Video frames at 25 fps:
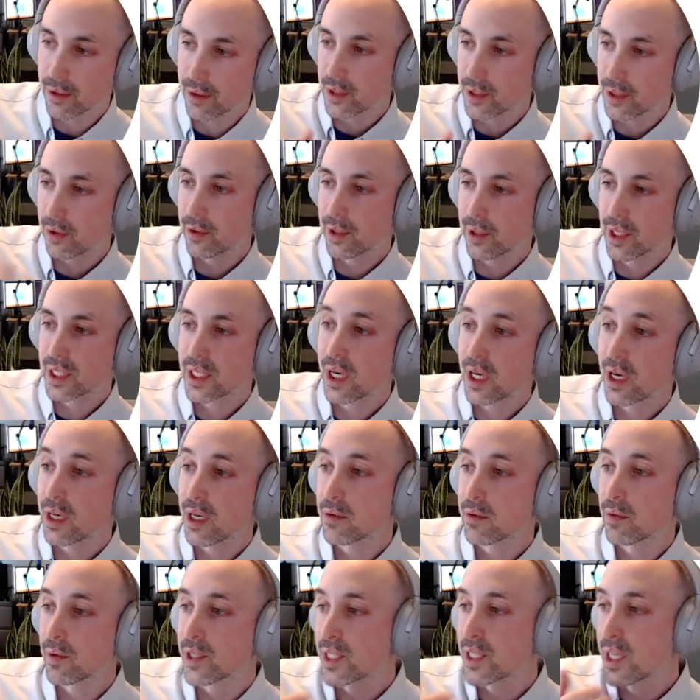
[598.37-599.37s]
So in this
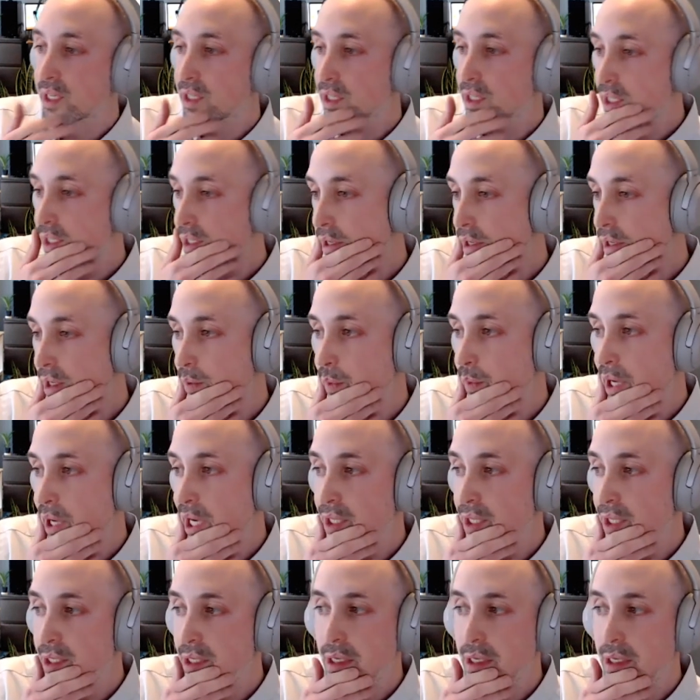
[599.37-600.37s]
case, we're sending a
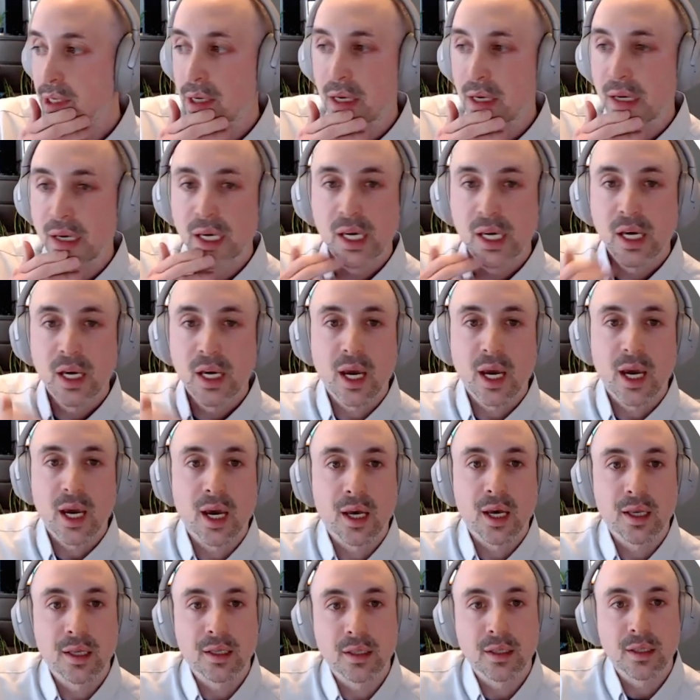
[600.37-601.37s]
command,
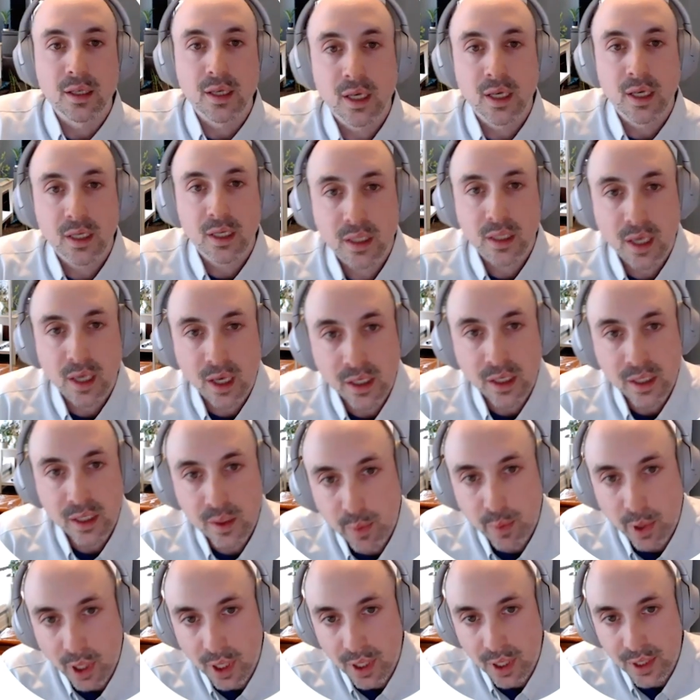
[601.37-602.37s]
and it gets
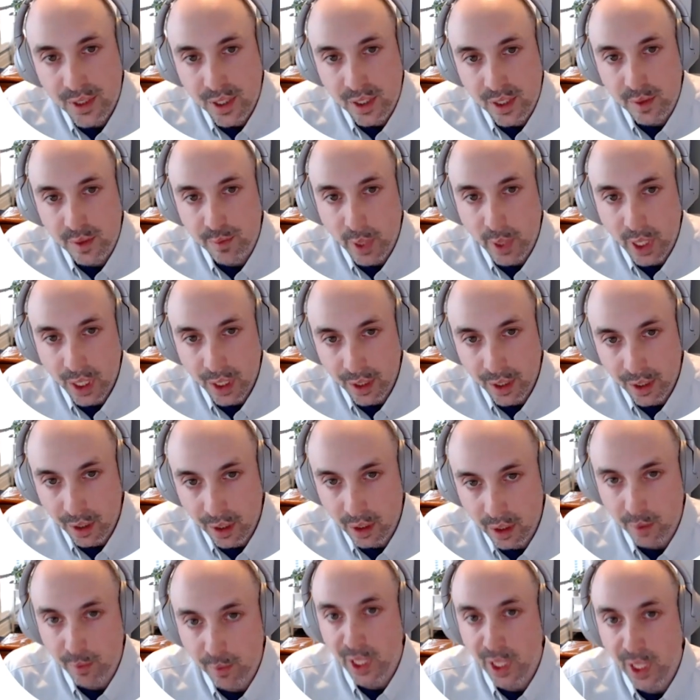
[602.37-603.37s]
processed by a
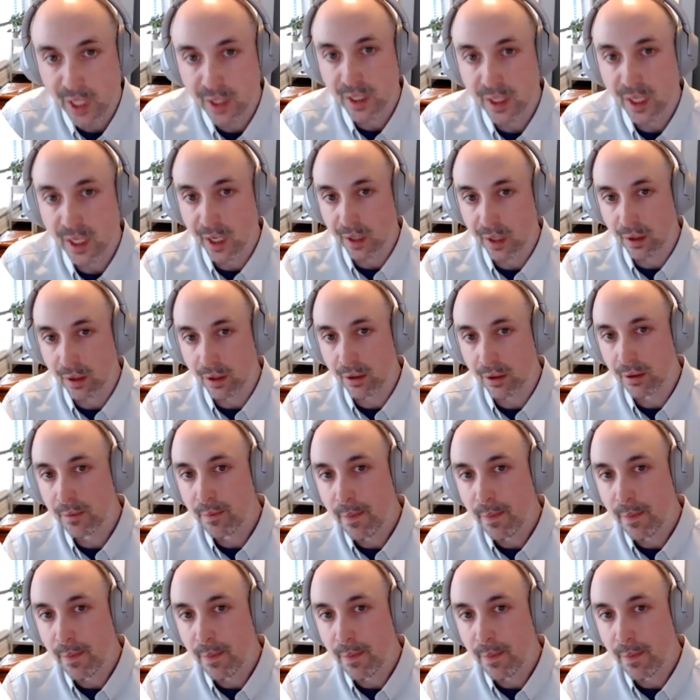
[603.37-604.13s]
command handler